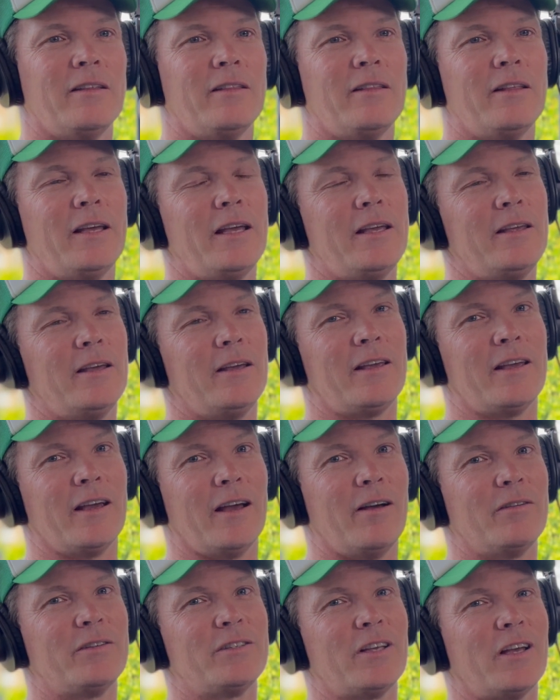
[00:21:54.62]
There you
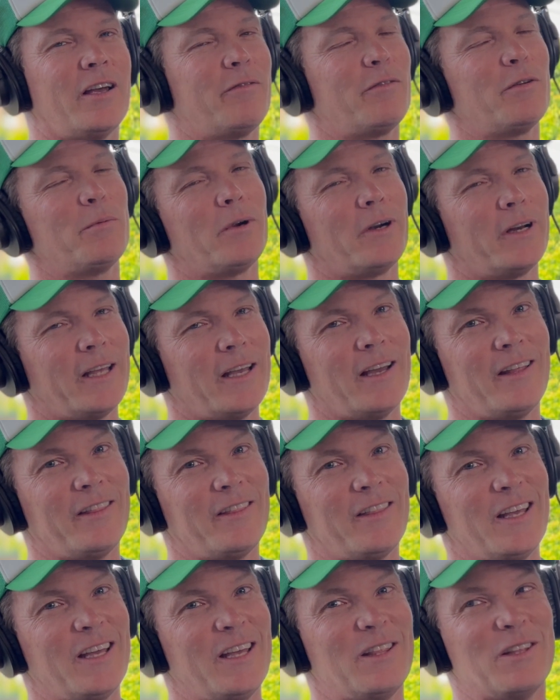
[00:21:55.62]
go. So everybody
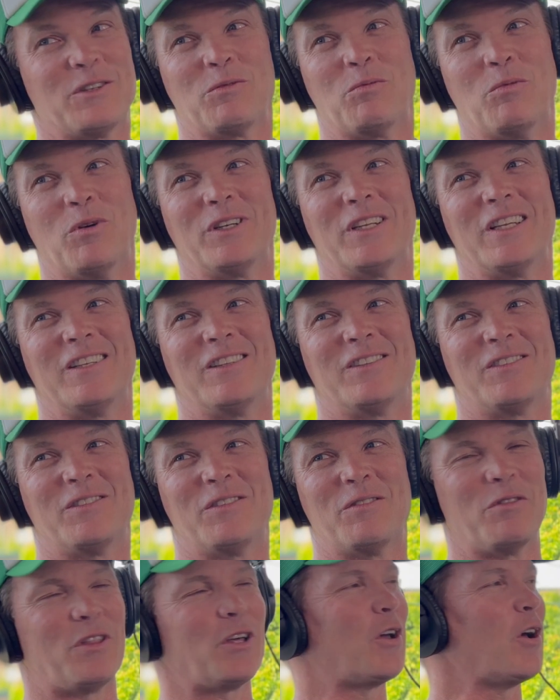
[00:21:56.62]
out there that's wanting
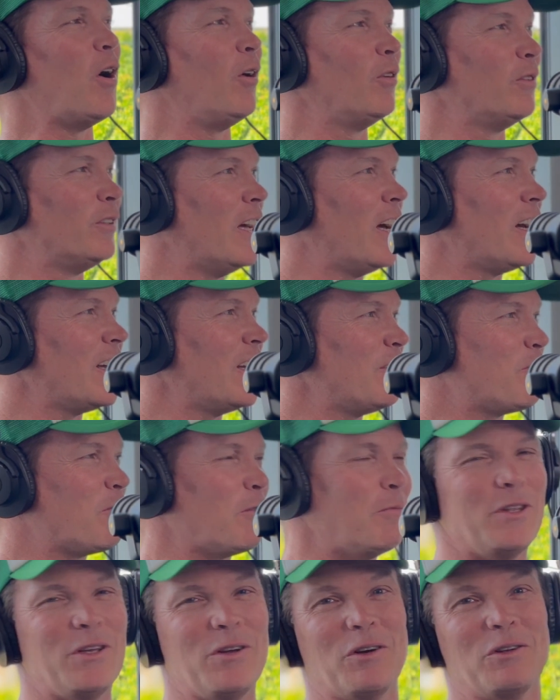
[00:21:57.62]
for the gold nugget
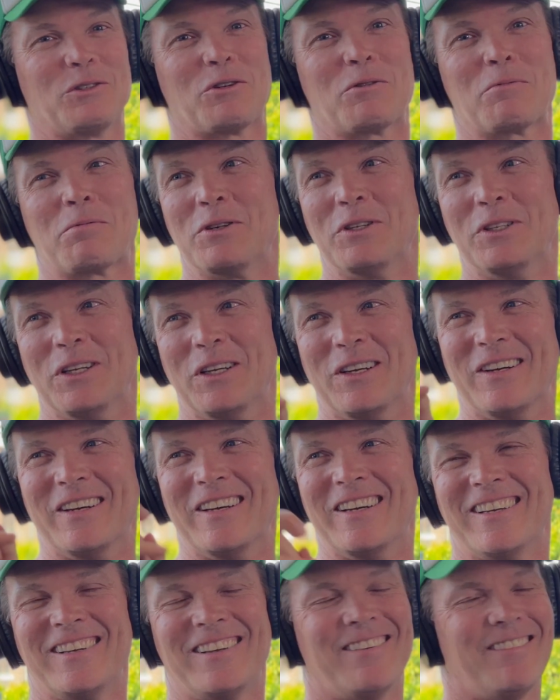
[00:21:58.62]
from the
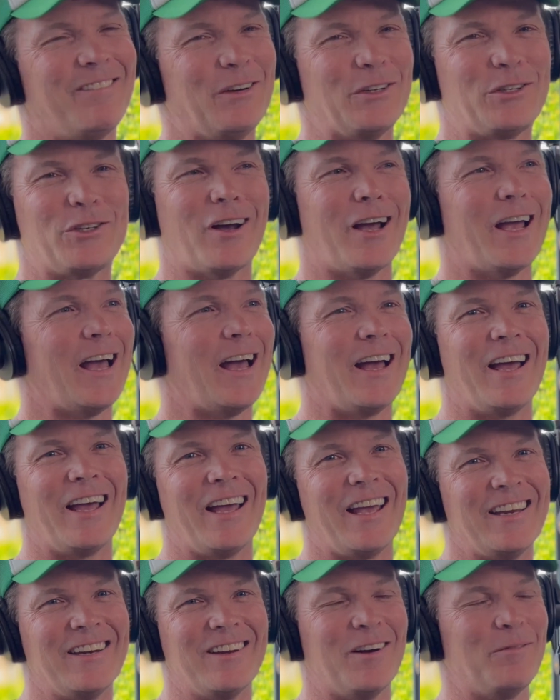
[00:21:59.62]
entrepreneur, which I
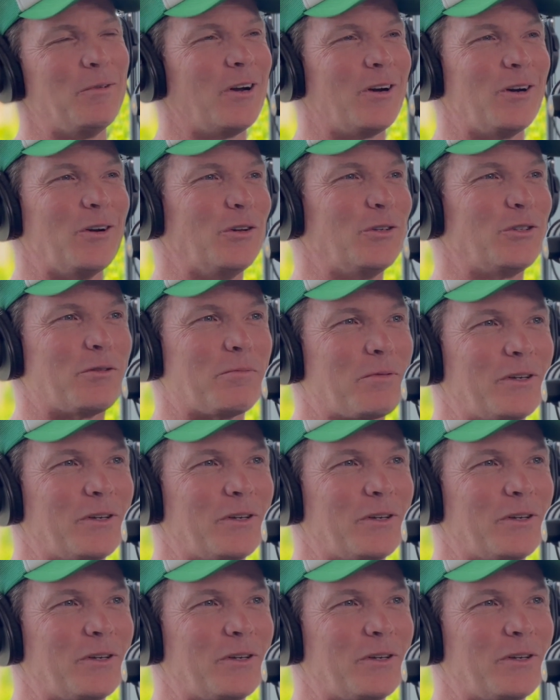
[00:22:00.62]
hate. I'm not an entrepreneur.